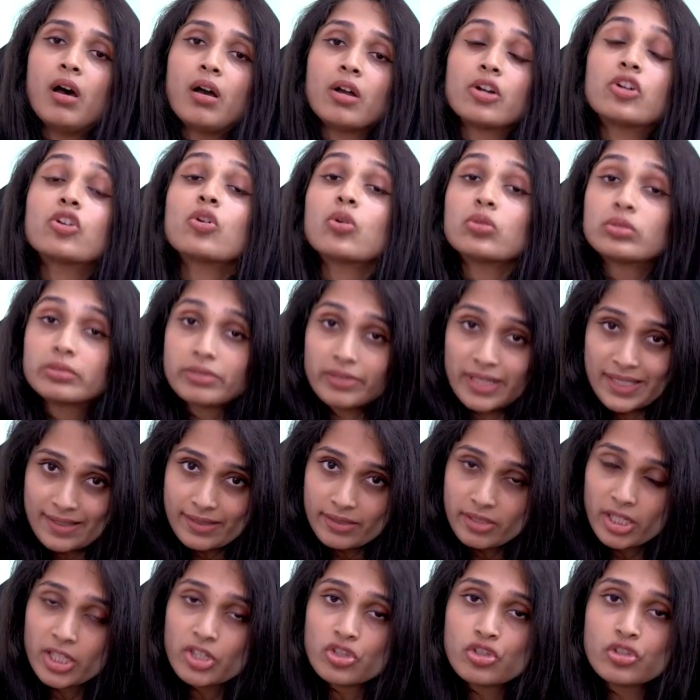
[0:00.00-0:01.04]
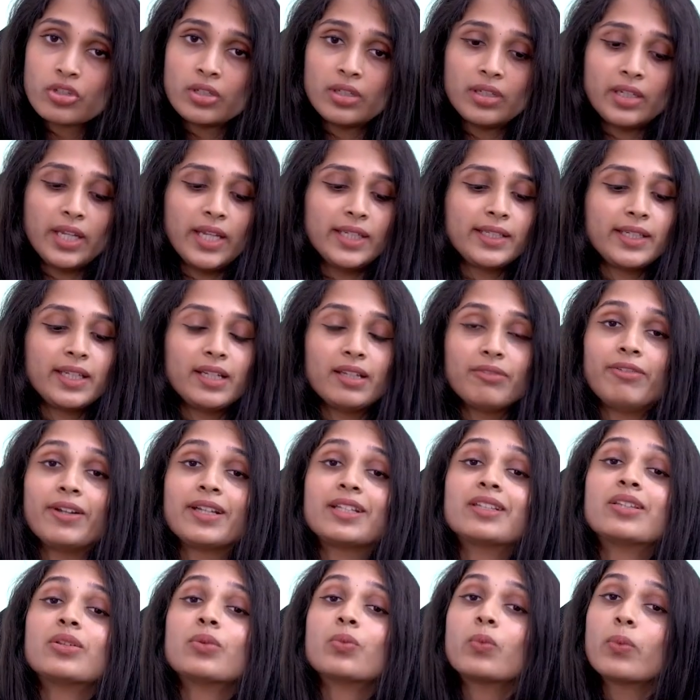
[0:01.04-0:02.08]
growth restriction, it can
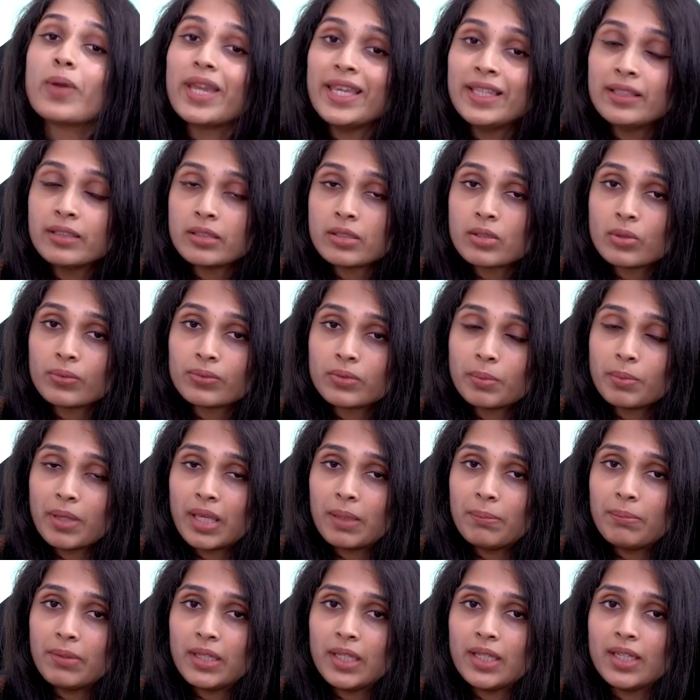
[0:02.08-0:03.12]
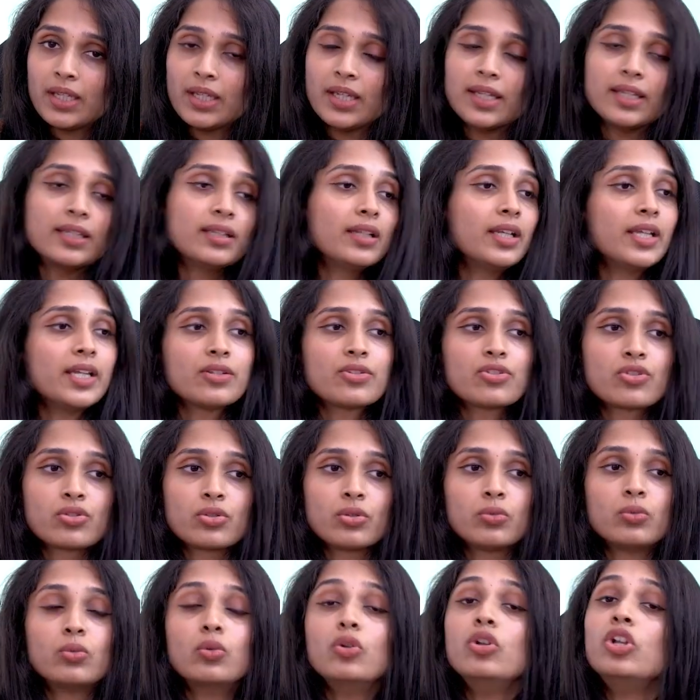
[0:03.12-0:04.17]
affect the weight of the baby, it leads
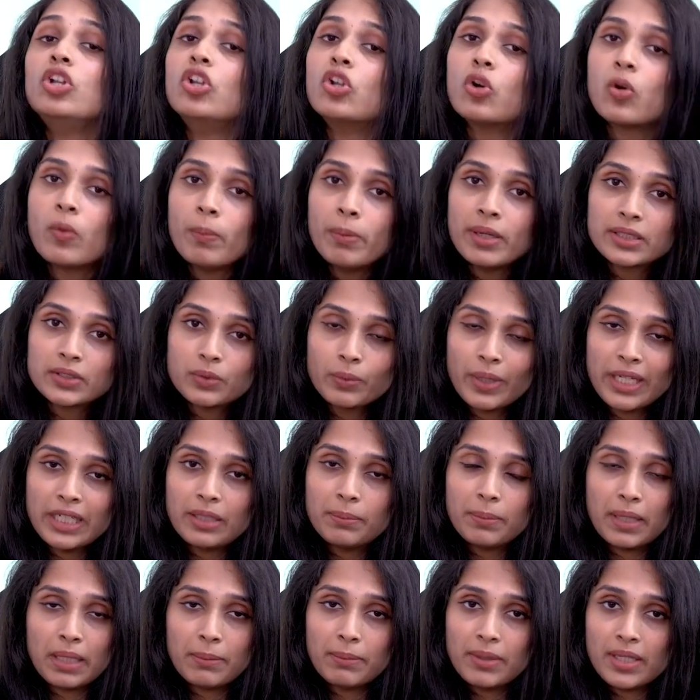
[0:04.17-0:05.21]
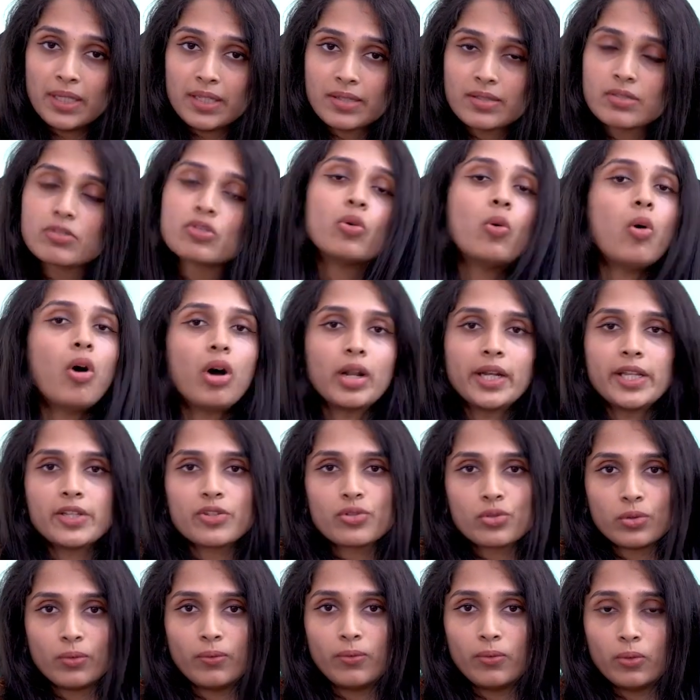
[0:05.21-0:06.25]
to low birth weight babies, so on and
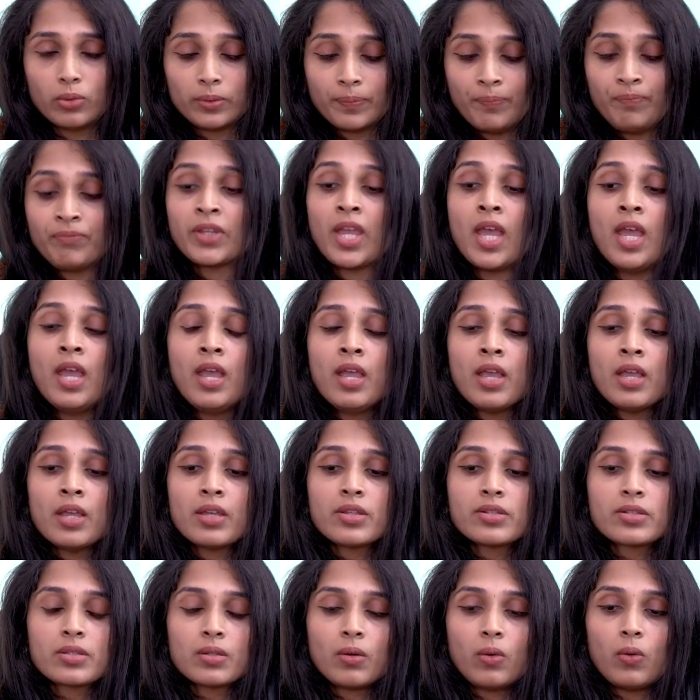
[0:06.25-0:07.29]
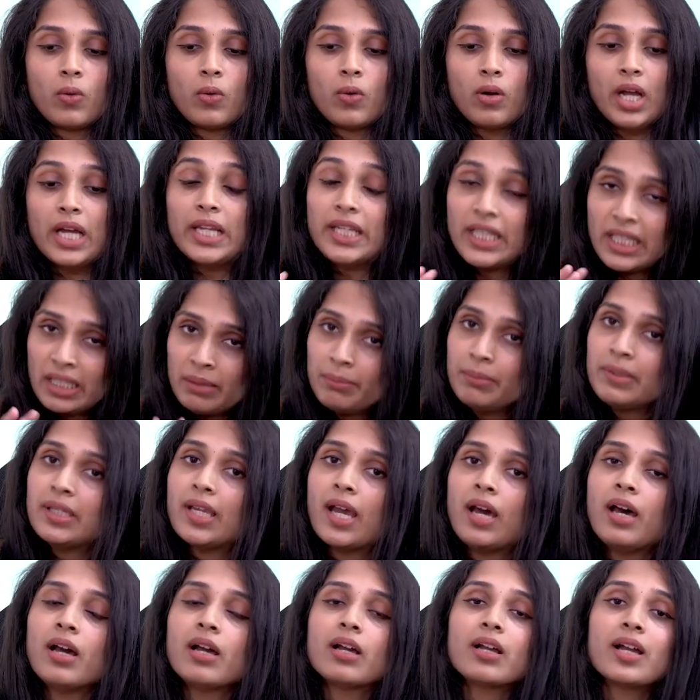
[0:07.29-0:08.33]
so forth. So
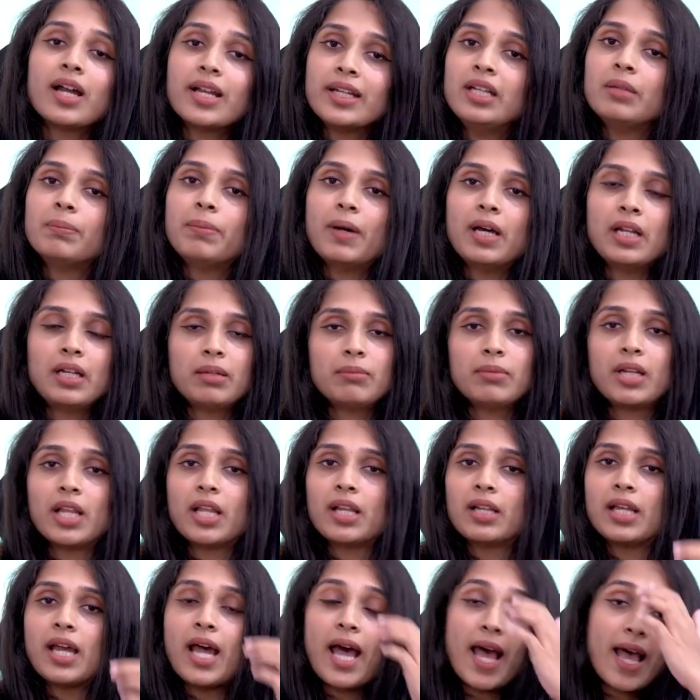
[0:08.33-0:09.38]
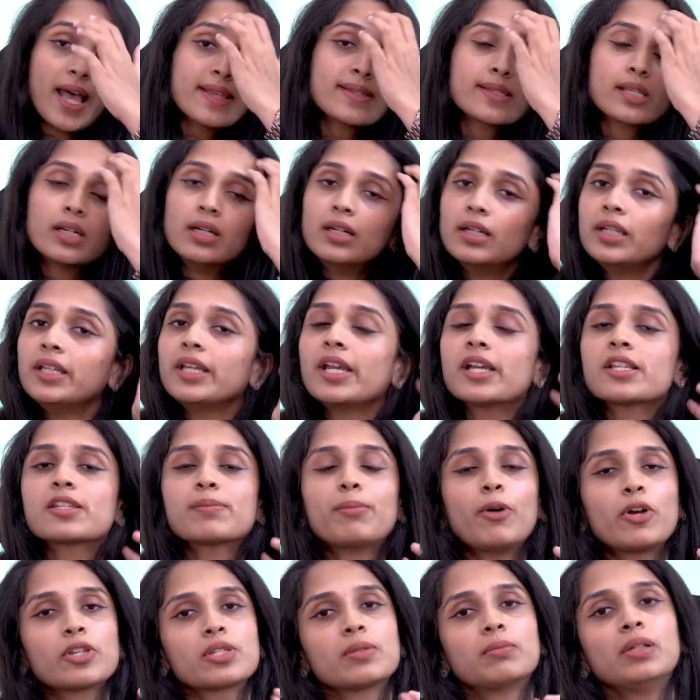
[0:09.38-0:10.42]
anemia kandipa namalala as early as
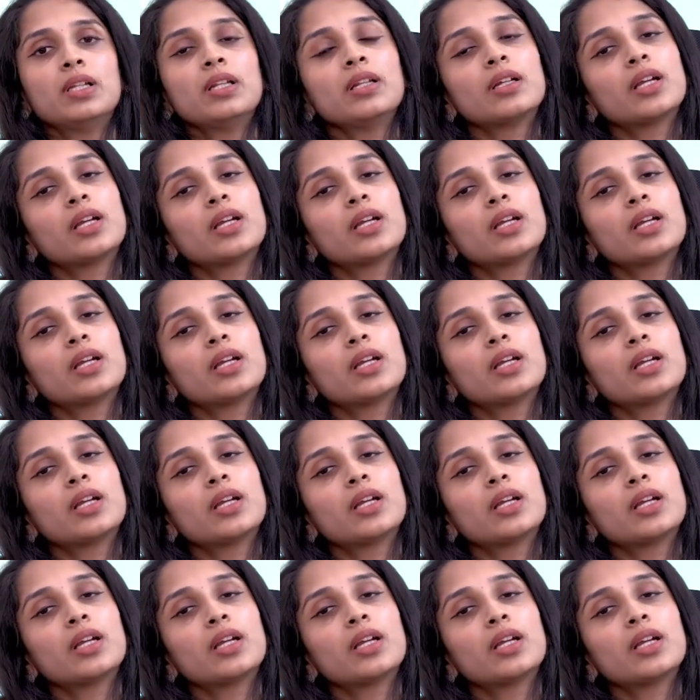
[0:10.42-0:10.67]
possible